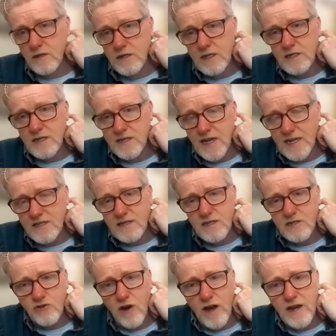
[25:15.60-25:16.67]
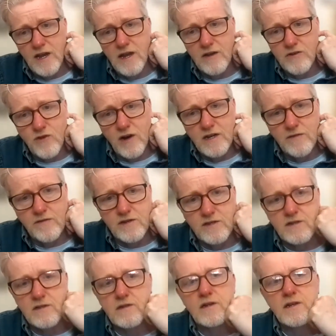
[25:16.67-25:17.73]
you need to test it try it try different
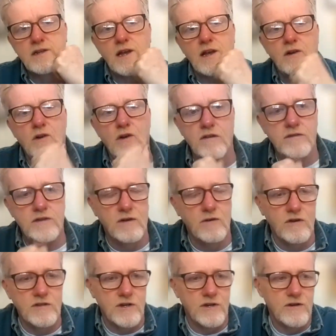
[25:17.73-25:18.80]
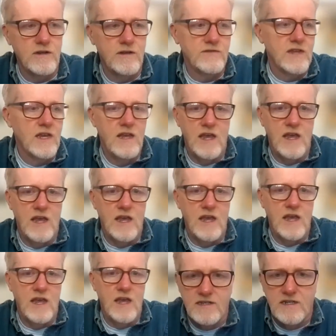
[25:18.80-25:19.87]
all you know alternatives
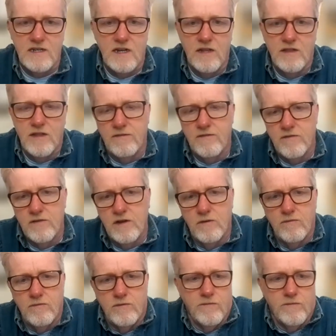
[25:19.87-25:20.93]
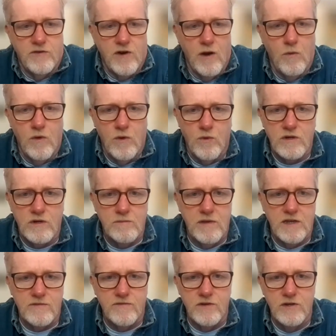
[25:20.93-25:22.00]
a-b test it and then you know you'll figure out what works
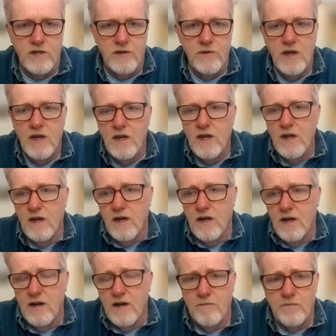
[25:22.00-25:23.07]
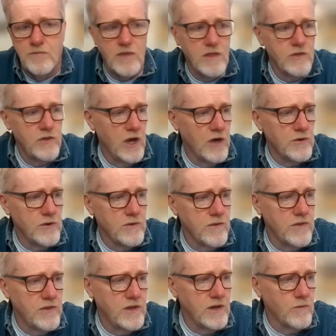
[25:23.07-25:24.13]
best for you um, the
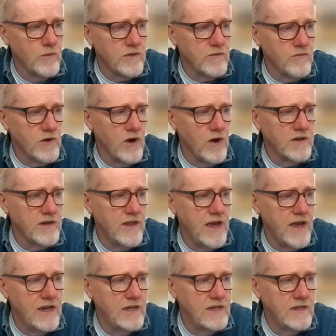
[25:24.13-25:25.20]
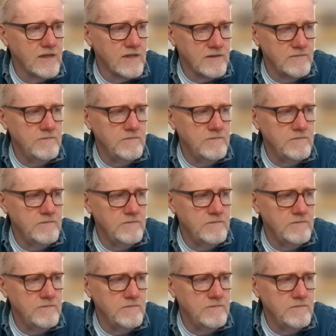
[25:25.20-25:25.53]
other thing with regard to that is